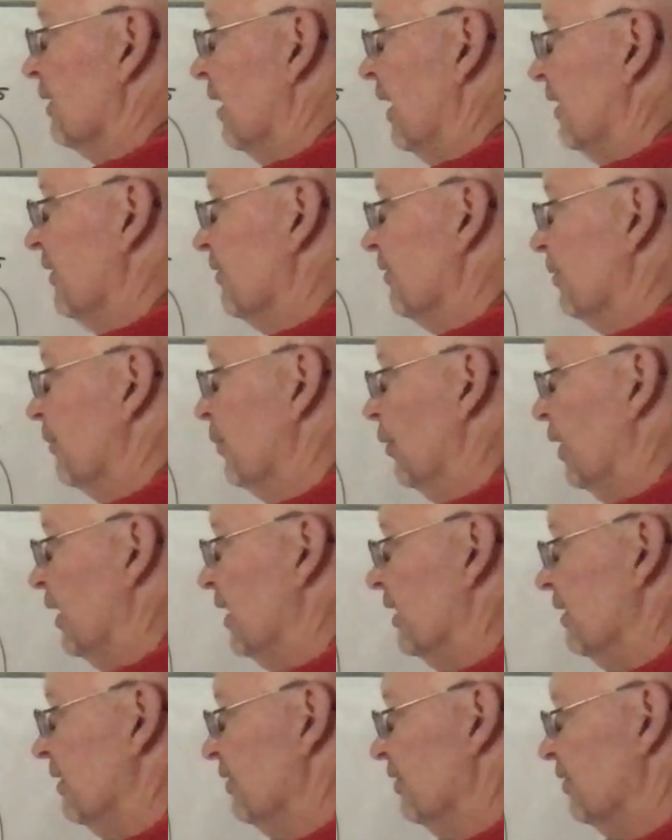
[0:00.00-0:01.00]
lots of
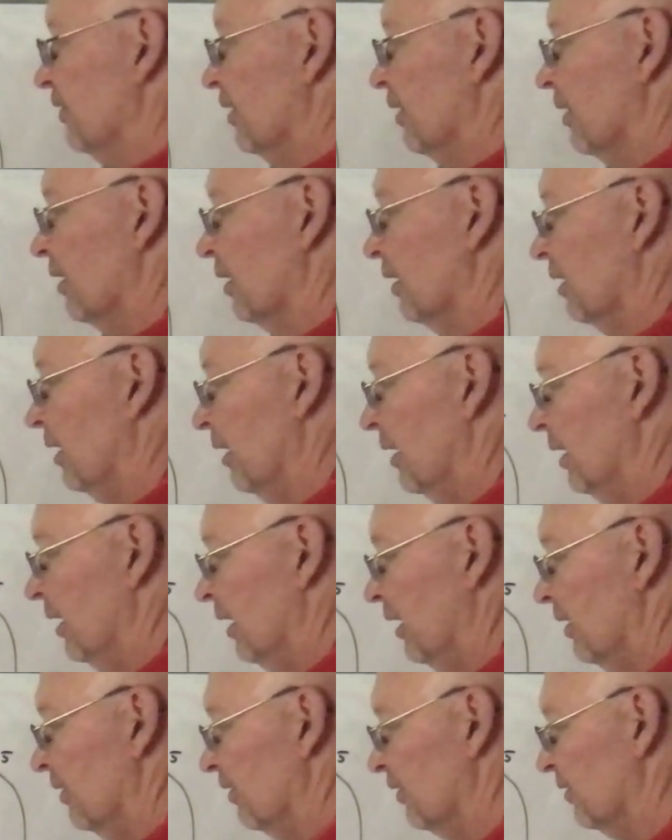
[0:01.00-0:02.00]
ways.
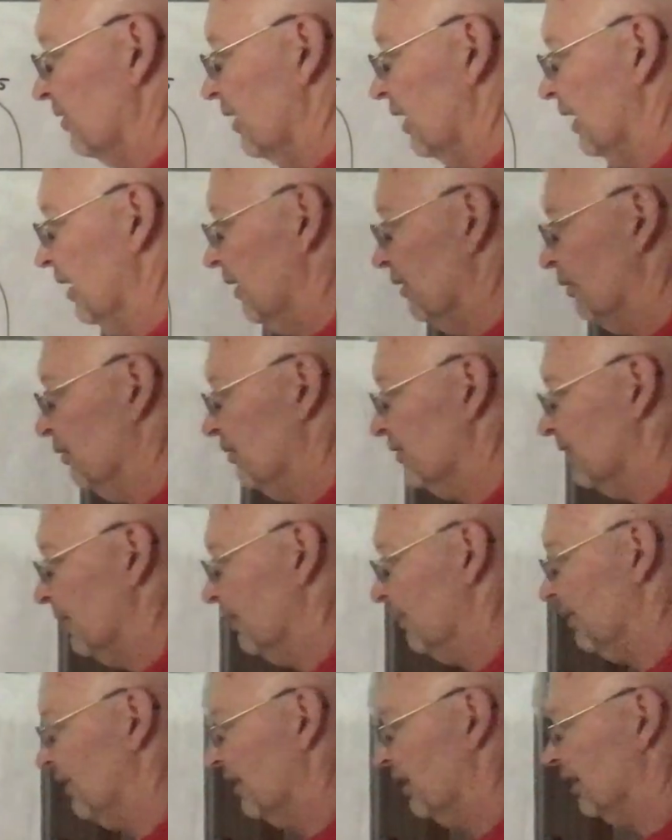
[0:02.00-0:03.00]
Just kind of do
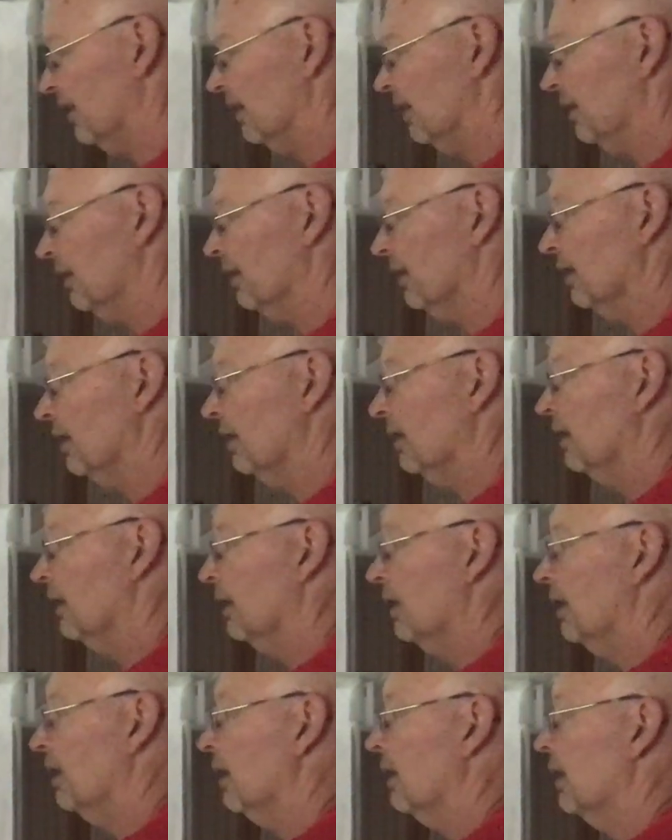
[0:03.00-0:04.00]
something
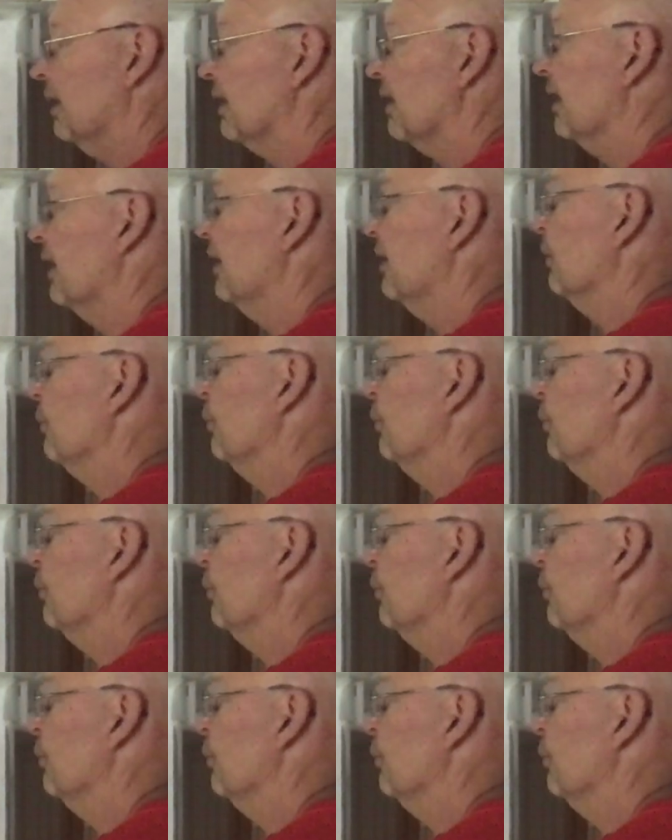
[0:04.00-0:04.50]
kind